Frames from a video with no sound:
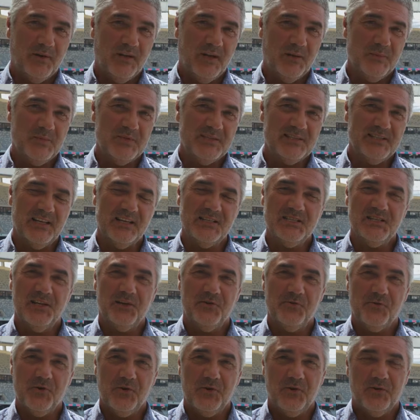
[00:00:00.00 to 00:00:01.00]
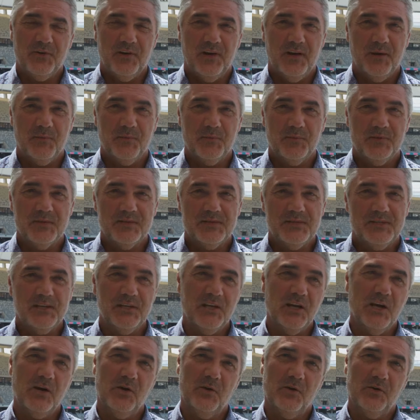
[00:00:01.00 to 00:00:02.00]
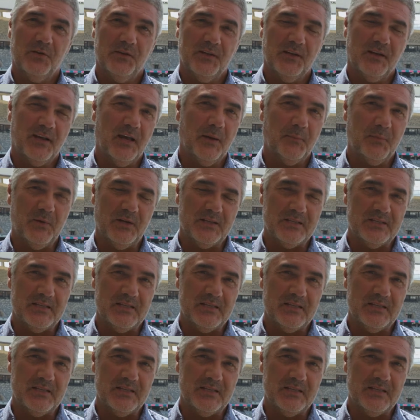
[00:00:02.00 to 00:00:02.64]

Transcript: name is Leslie de Rook. I'm the CEO at the Cape Town